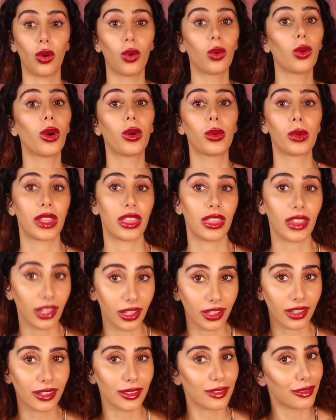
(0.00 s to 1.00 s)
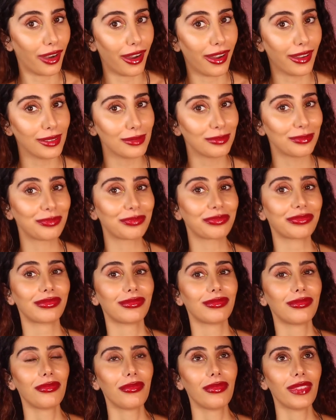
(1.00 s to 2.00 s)
or we think, right?
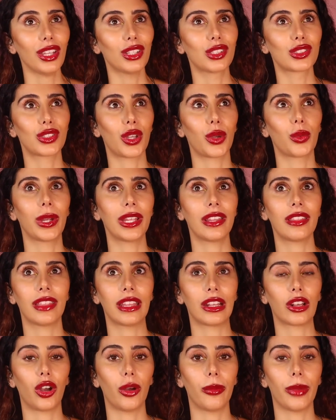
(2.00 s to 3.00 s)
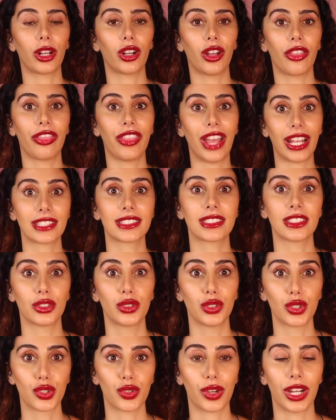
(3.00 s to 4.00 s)
So we think, oh my God, that's the
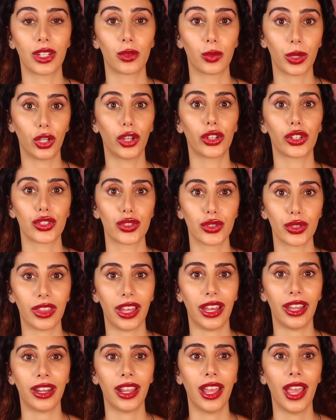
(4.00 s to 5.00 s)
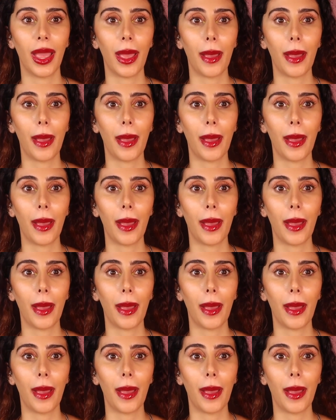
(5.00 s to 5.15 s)
new trend. We got to do that.